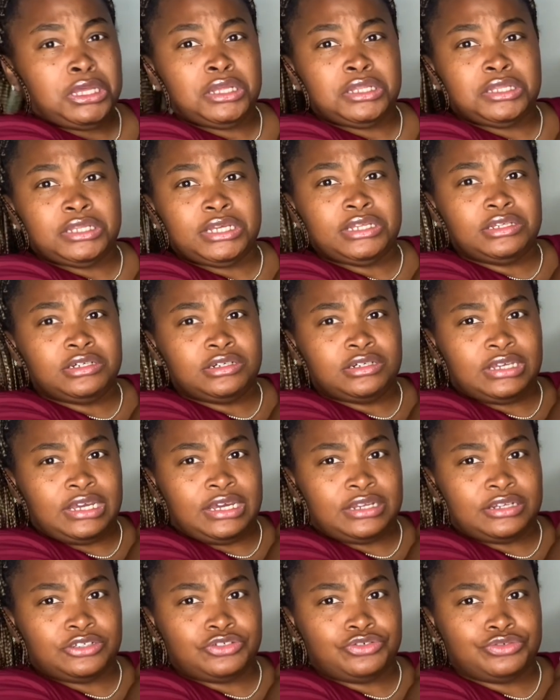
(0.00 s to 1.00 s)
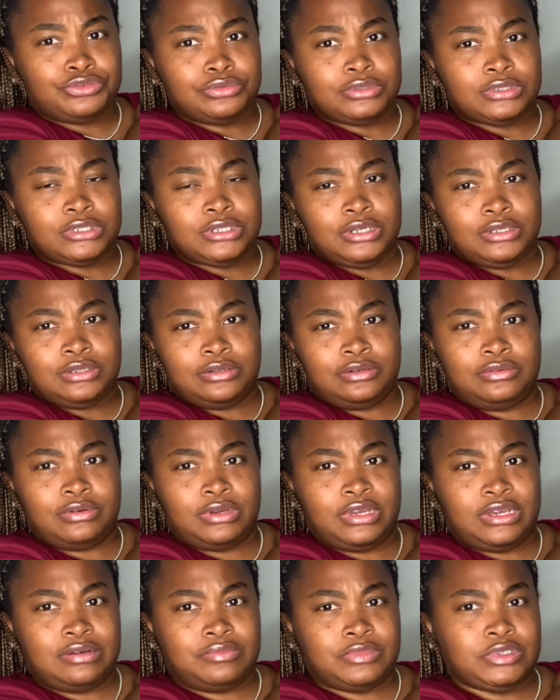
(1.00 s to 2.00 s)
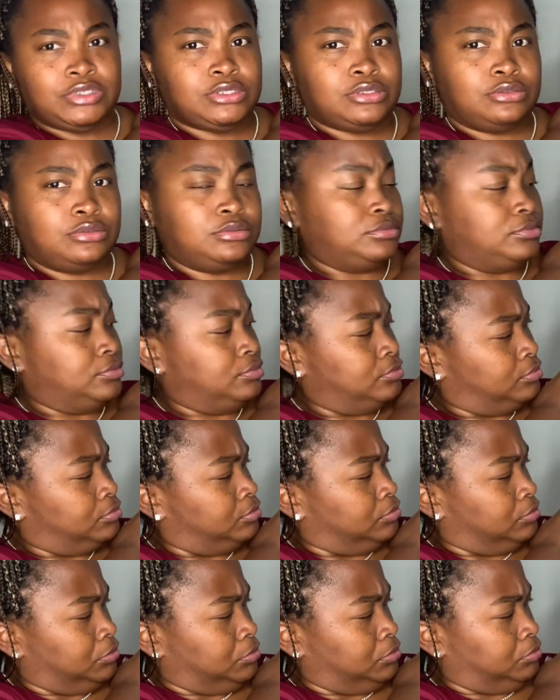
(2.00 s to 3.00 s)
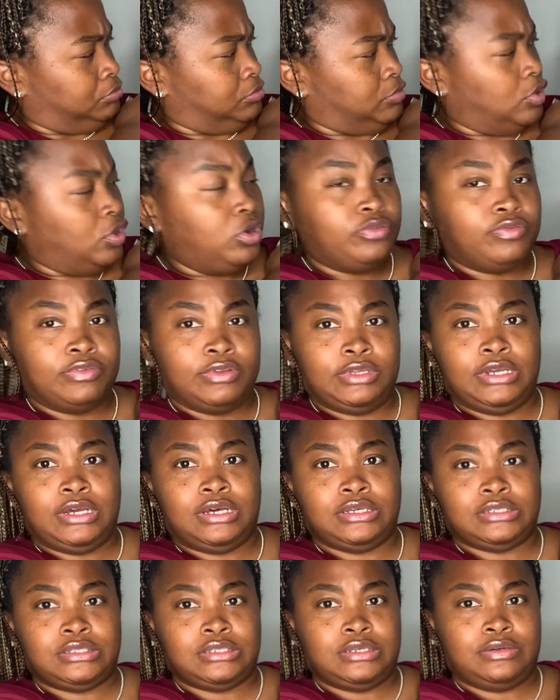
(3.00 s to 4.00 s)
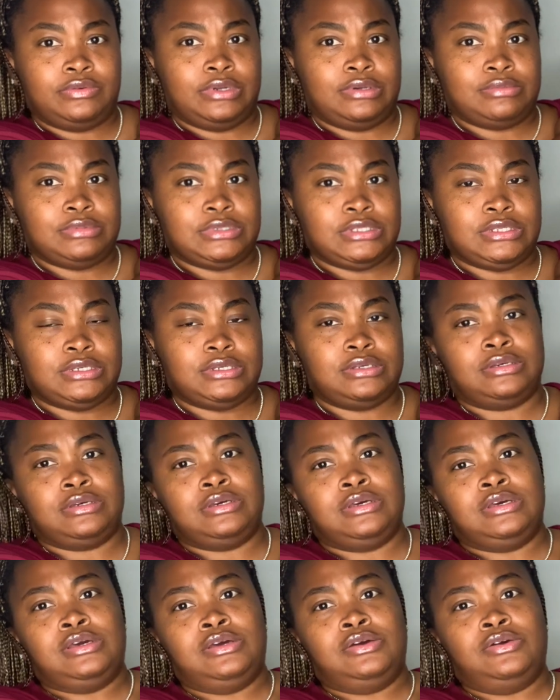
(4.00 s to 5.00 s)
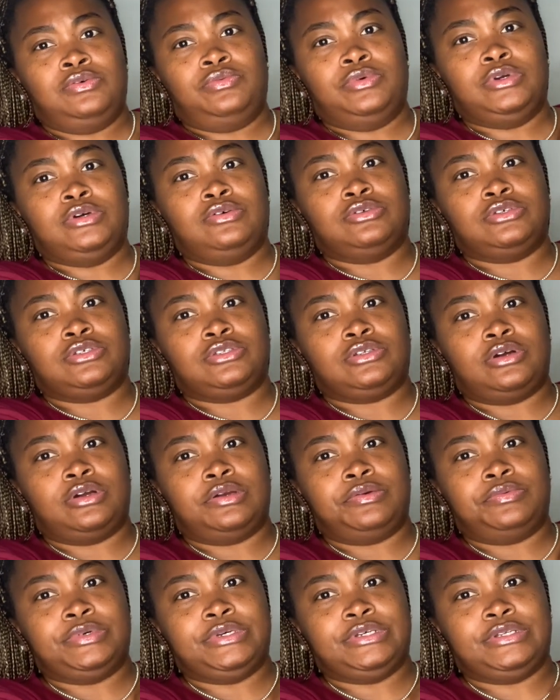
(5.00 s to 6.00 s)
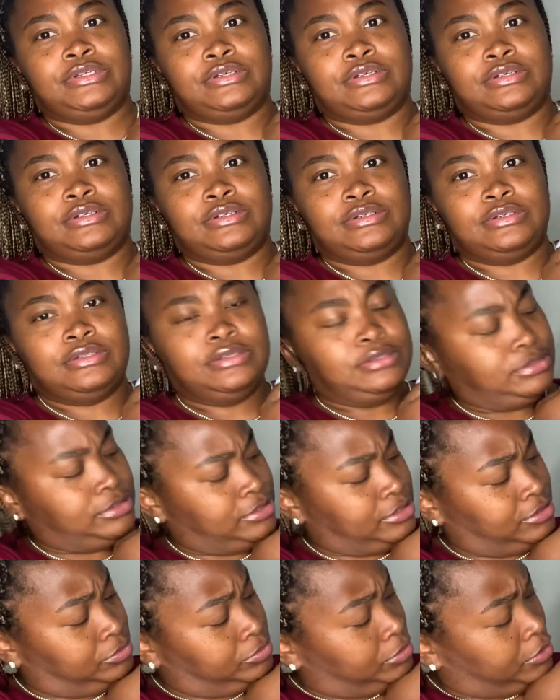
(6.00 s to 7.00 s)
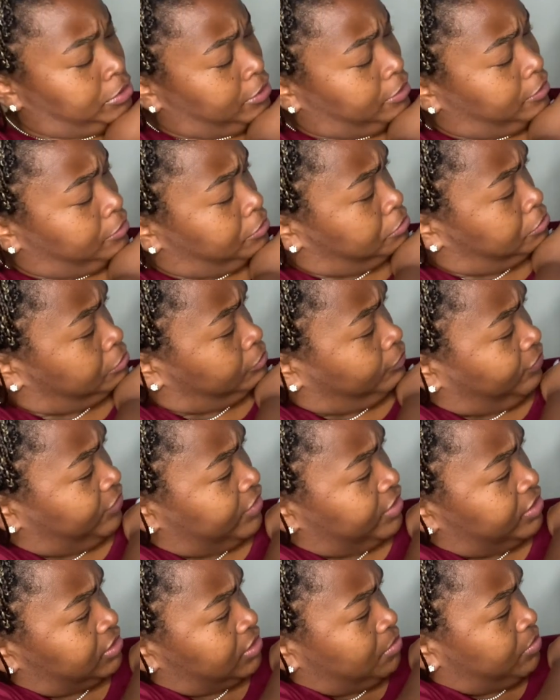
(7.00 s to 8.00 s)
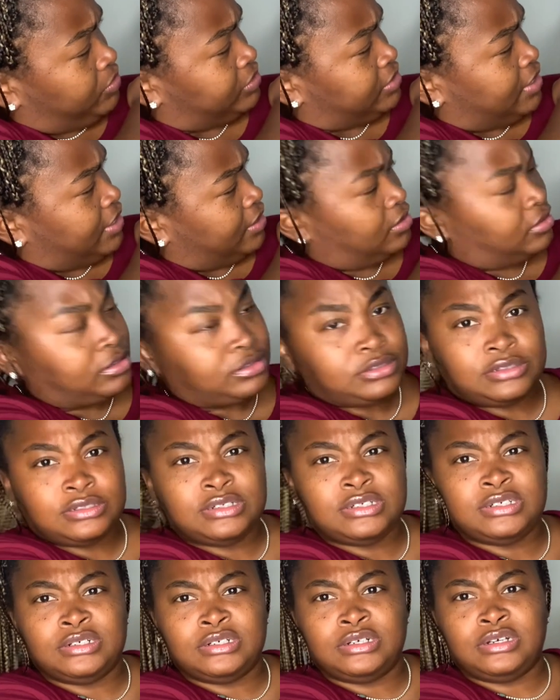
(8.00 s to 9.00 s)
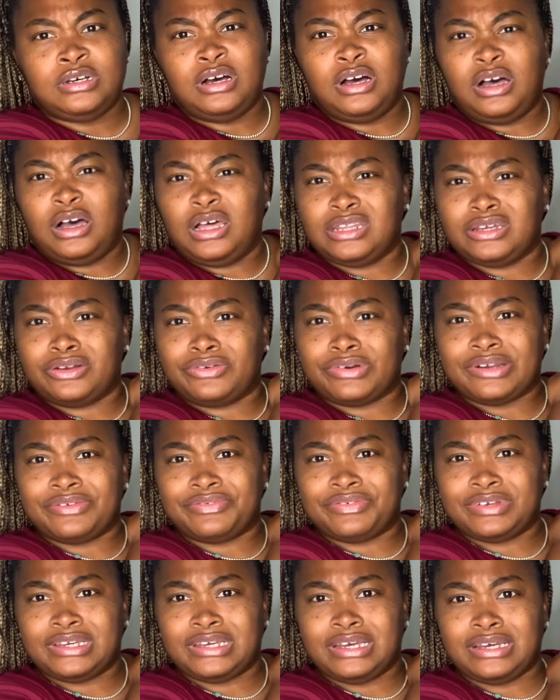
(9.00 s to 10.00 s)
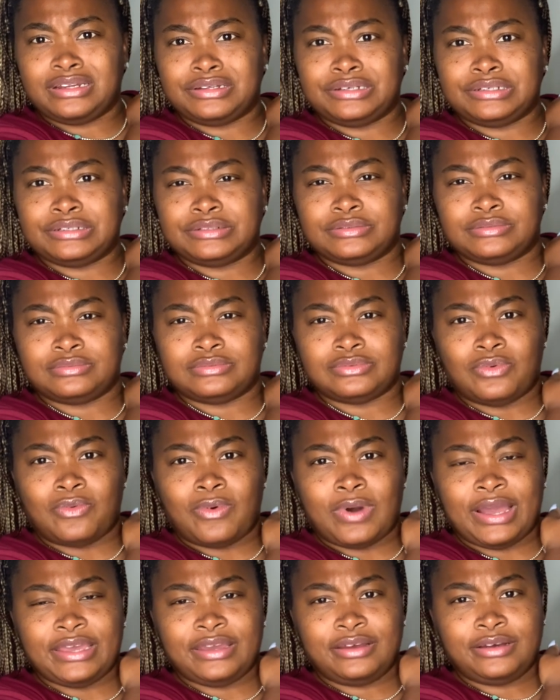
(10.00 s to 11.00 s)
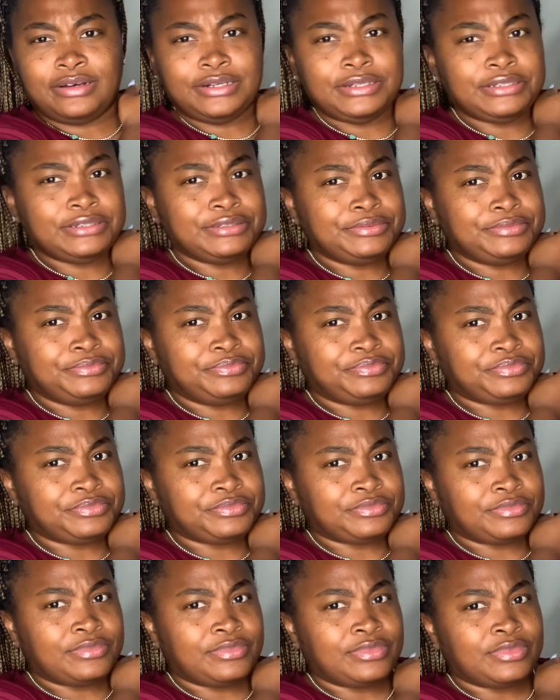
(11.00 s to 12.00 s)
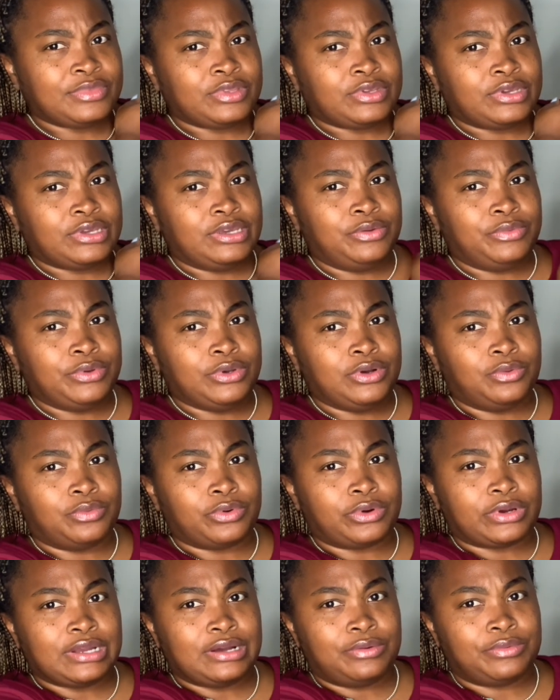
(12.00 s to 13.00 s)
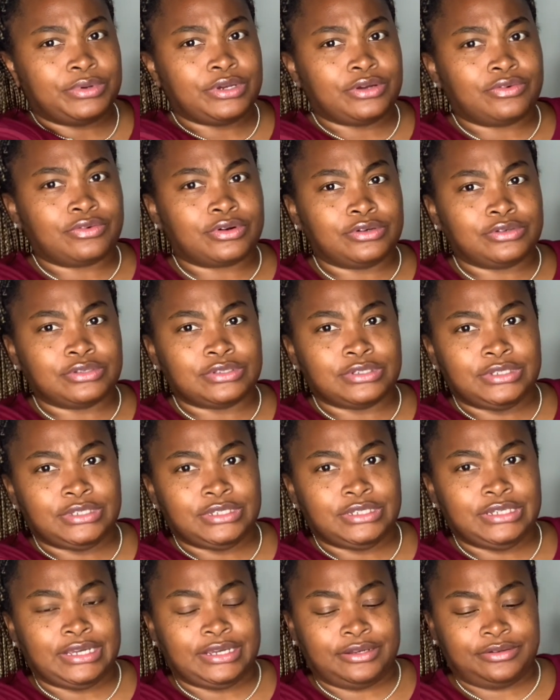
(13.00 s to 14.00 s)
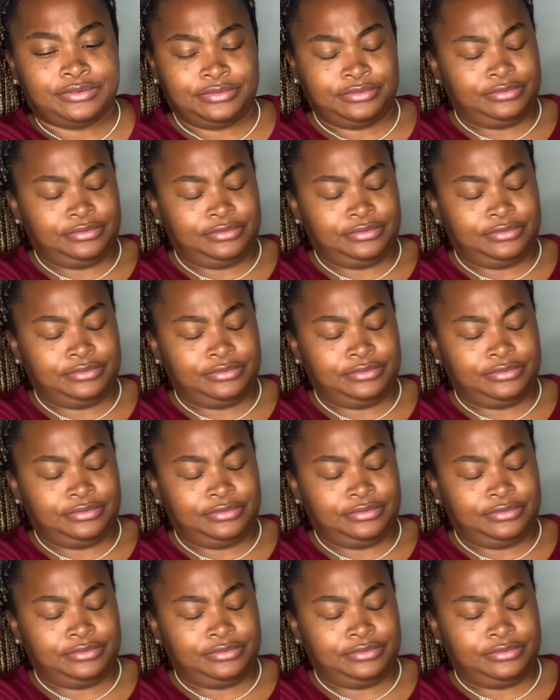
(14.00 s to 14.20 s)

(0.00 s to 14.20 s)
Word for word: They look kind of true to color on camera, so hopefully y'all seeing what I'm seeing. We're going to start with this one here. It's almost like a holographic kind of white color. And we're going to work our way across and then down.